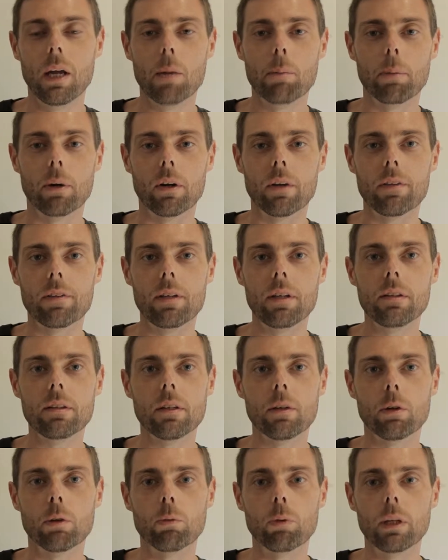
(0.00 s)
But I think
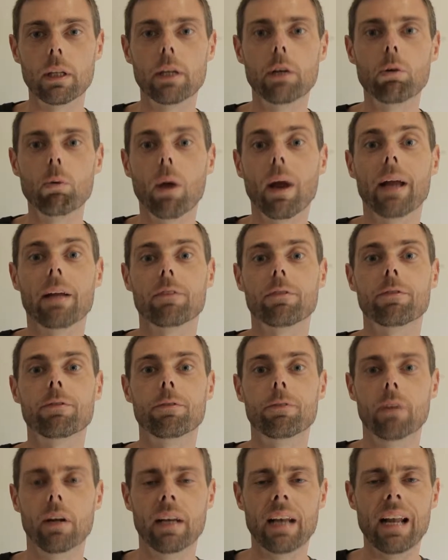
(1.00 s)
they're really great
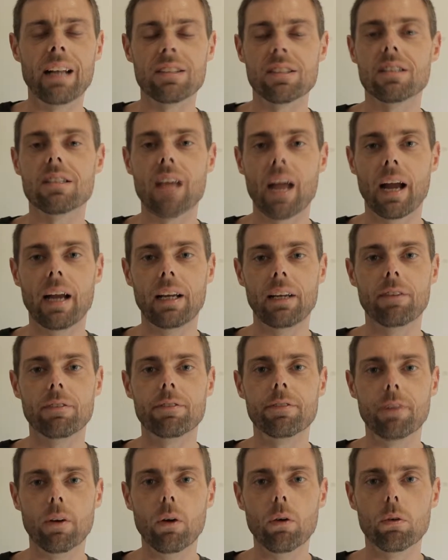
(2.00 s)
and entertaining
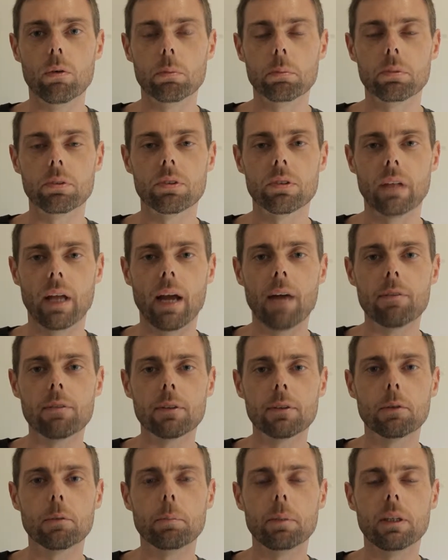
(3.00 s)
films. They have a
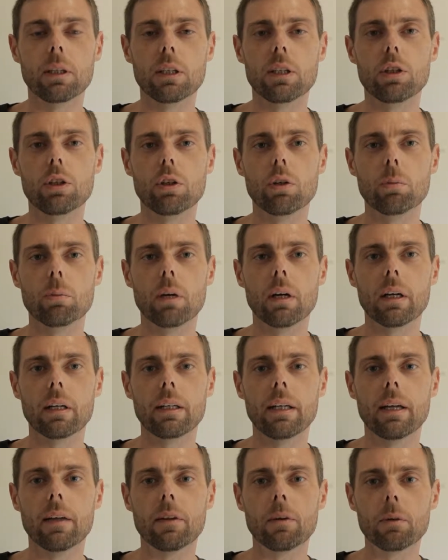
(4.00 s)
little bit of humour.
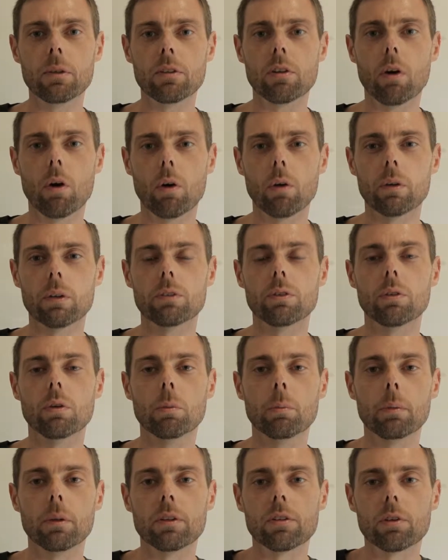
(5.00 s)
Yeah, there is horror to
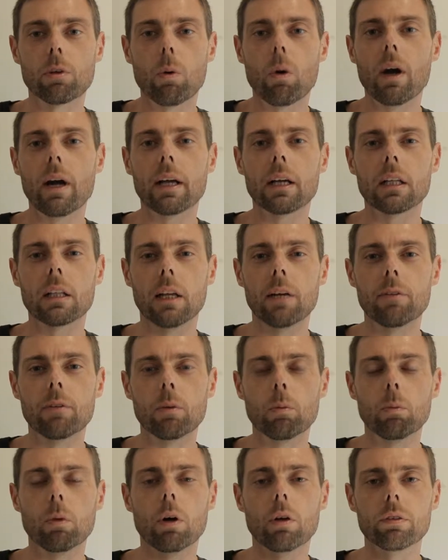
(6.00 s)
them, but it's quite clever
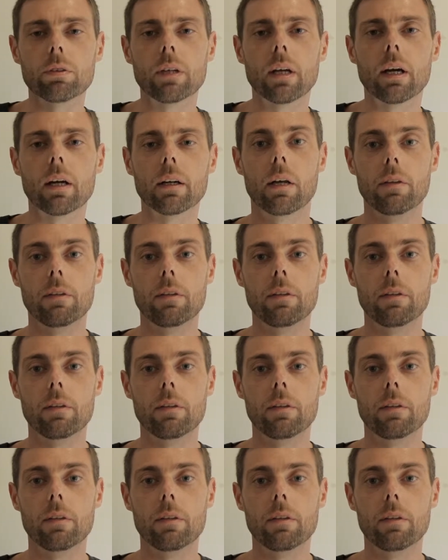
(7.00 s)
and well done.